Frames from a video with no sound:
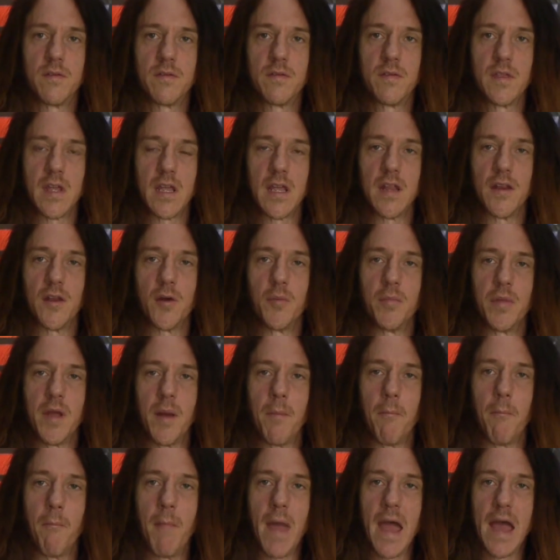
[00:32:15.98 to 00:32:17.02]
thinking there'll be a
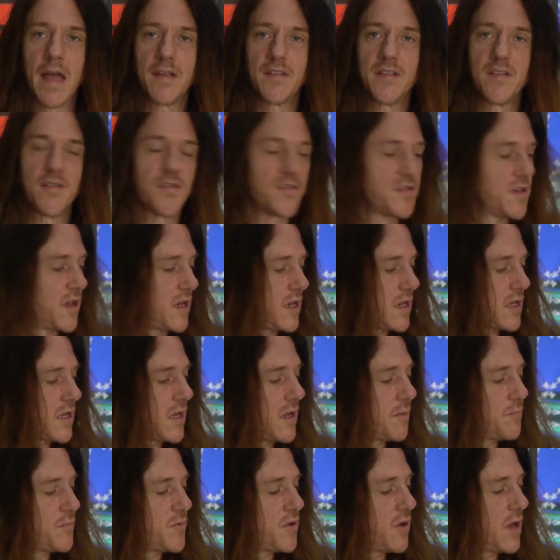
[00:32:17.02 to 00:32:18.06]
massive sonic
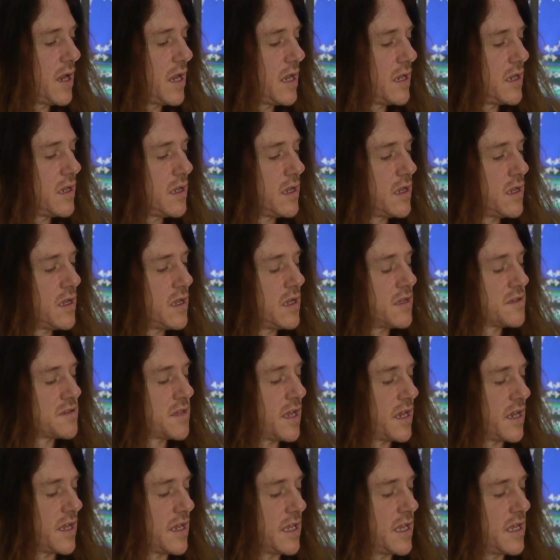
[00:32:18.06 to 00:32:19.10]
upgrade. It's kind
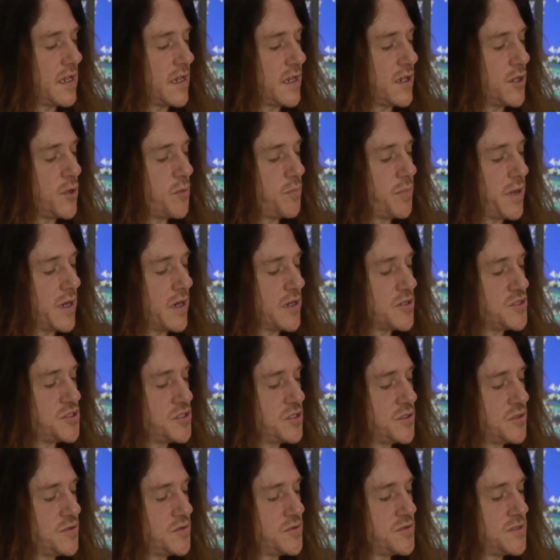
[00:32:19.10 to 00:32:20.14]
of like getting a new pair of
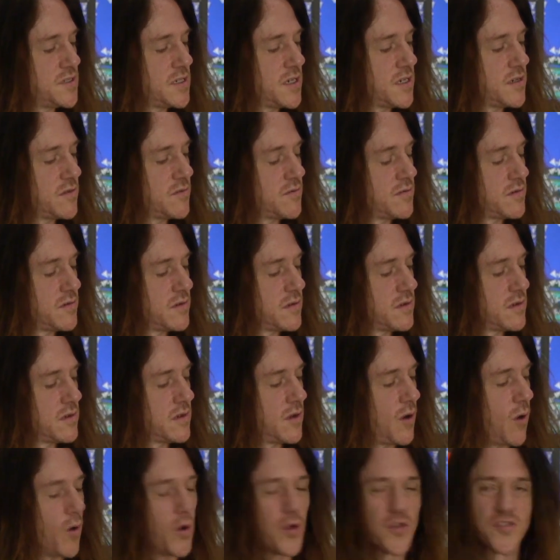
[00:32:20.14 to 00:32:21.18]
shoes, you know?
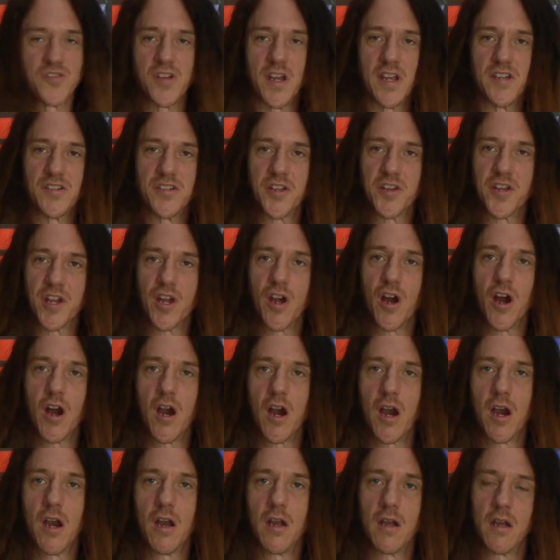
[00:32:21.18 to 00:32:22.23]
Oil change on the
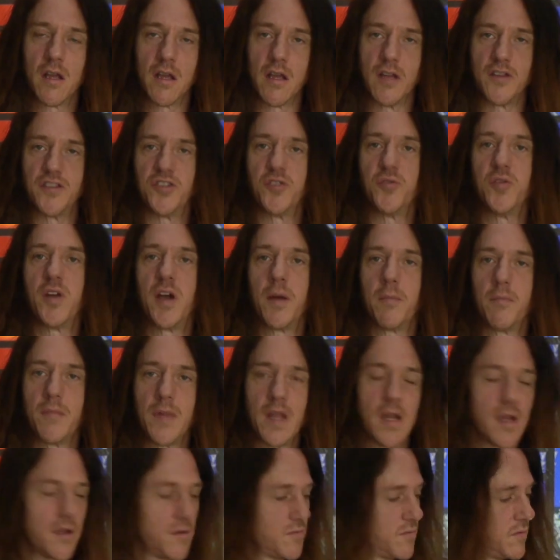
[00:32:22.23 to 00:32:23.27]
car, like a tune-up,
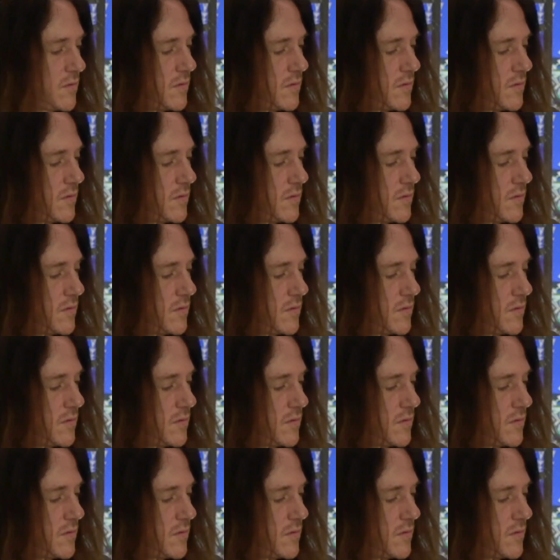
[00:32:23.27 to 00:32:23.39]
you know?